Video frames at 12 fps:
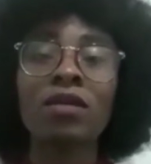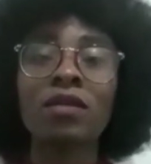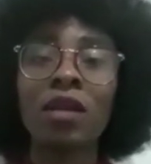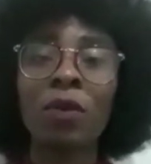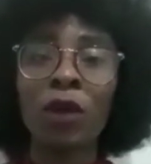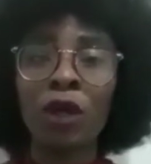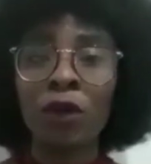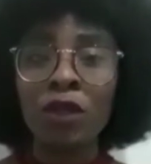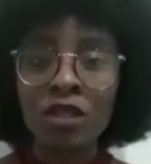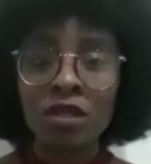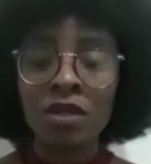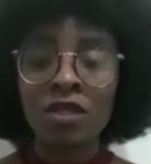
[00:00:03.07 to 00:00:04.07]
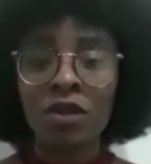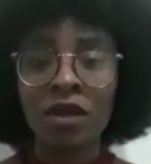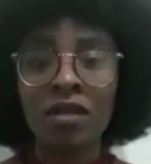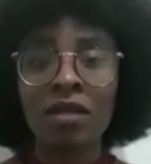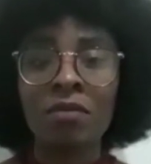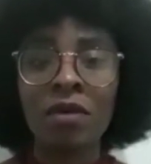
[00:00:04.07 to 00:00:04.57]
Today we're going to be
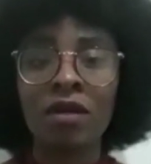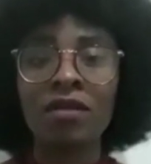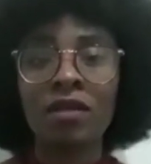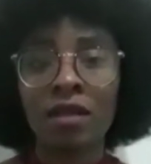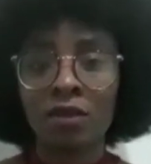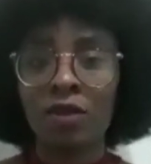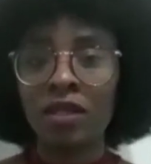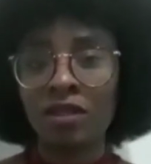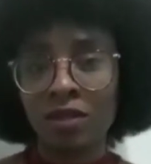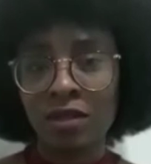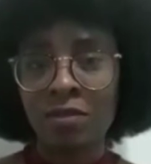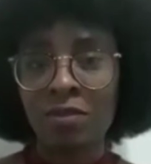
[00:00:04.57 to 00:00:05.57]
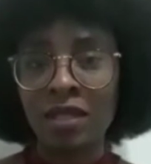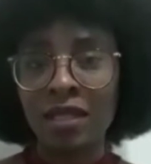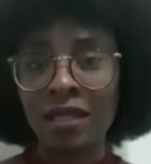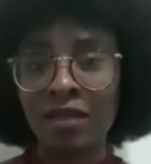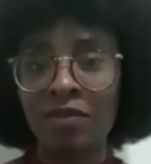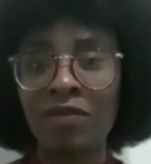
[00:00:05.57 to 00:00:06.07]
talking about sexually
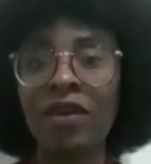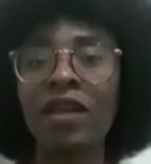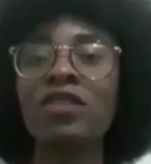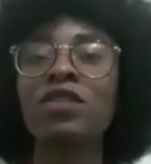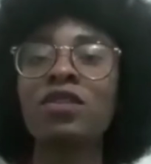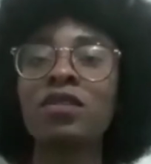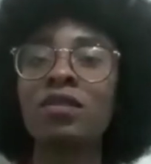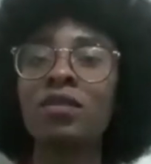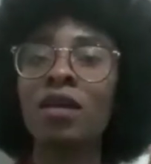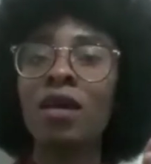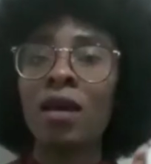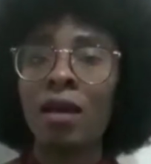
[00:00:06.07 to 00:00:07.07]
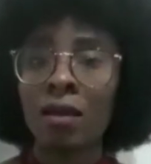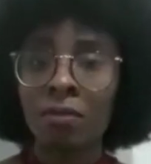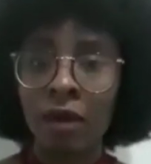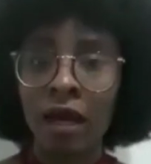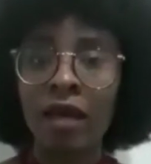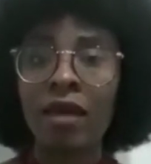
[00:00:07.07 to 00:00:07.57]
transmitted infections
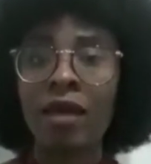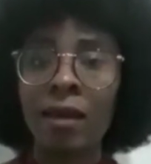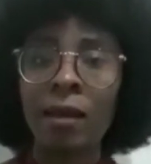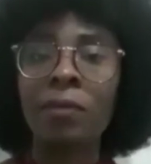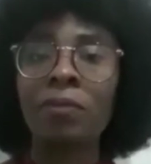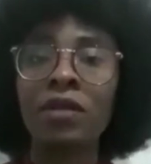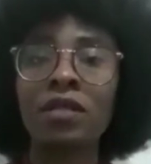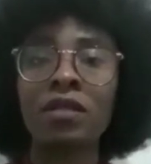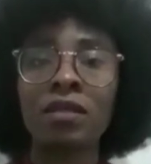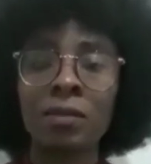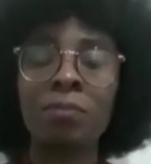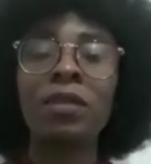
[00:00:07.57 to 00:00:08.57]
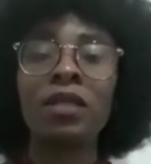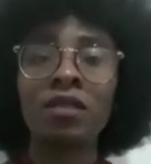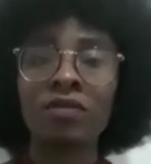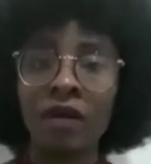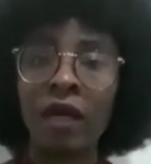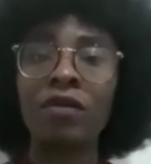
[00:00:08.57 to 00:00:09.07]
by herpes simplex
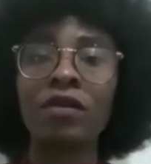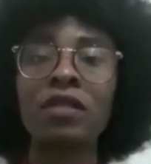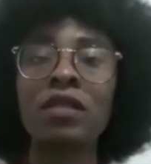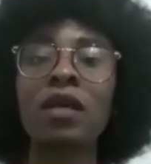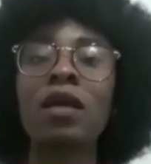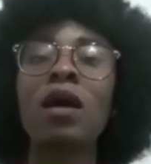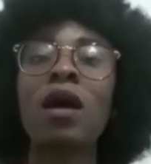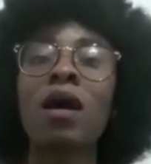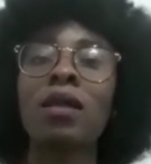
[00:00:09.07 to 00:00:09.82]
virus.